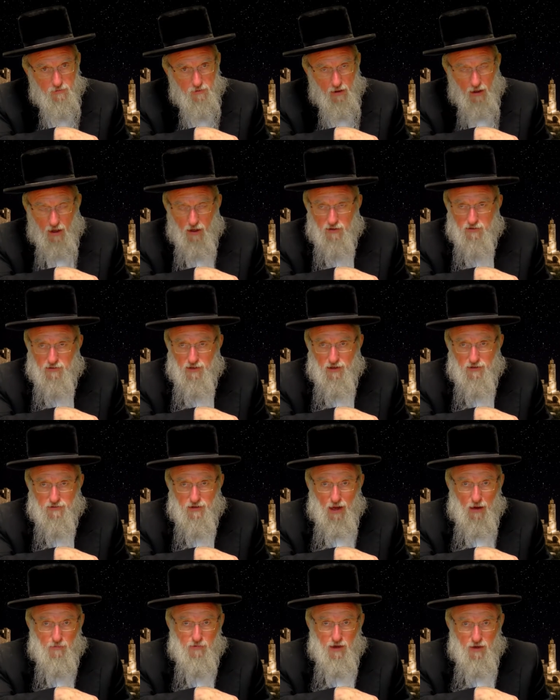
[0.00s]
God
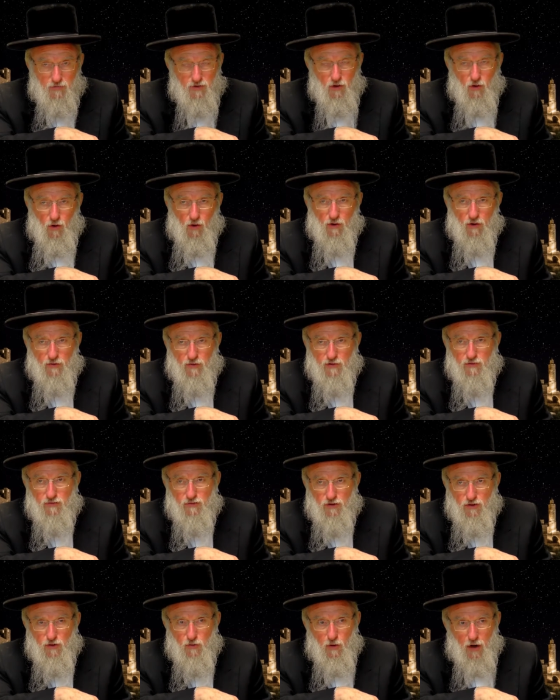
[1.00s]
says, I'm giving all of this
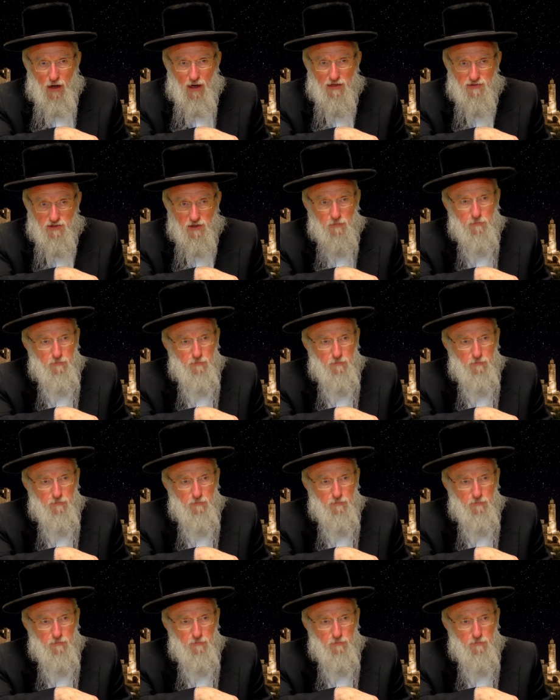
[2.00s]
to you, Isaac,